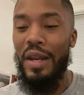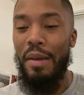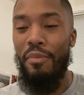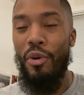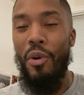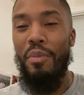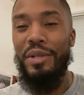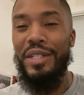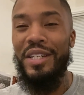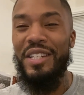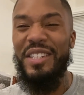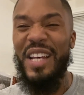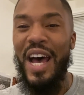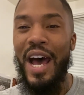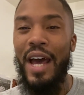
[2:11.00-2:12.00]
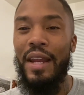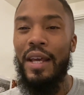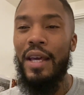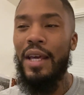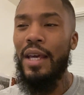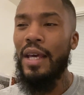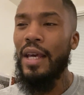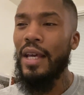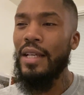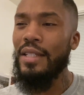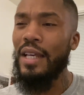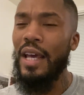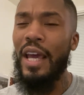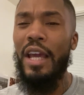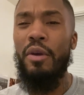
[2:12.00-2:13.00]
they pulled me to the side. He said,
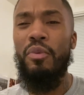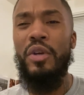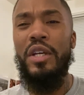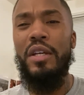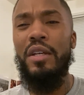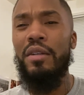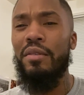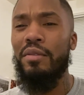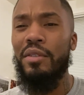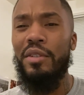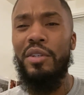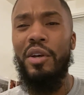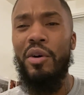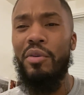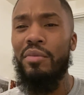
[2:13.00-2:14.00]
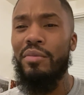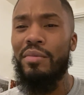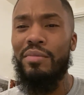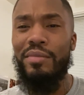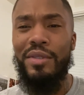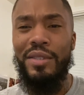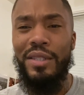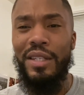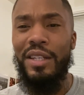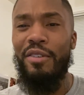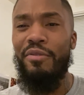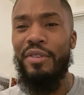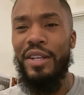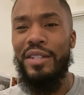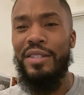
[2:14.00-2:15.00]
hey, we, see your
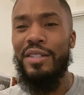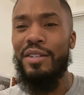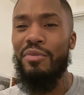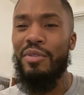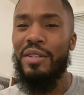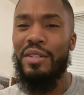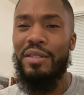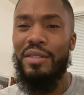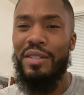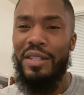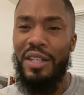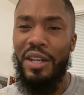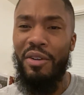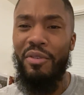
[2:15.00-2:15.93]
visa, we see your